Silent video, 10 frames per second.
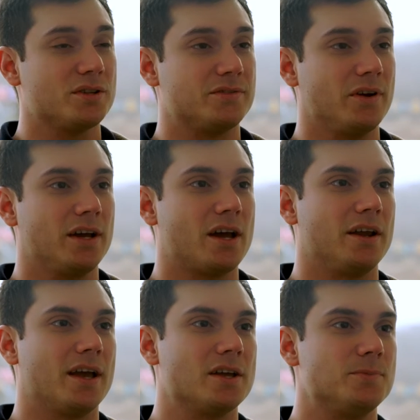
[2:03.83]
it's very
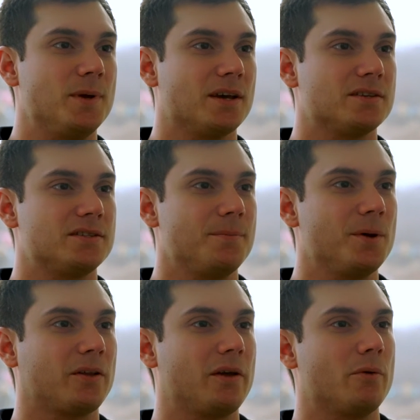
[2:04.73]
cutting edge because
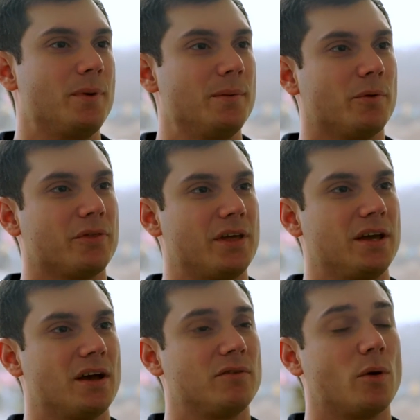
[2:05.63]
typically when people
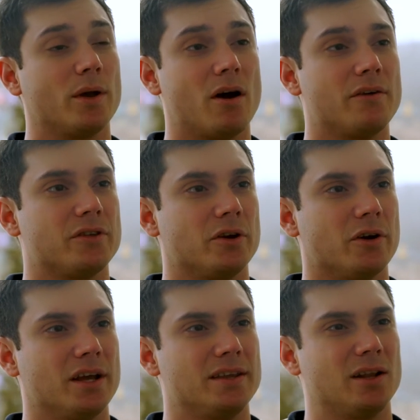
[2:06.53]
think of going off the grid,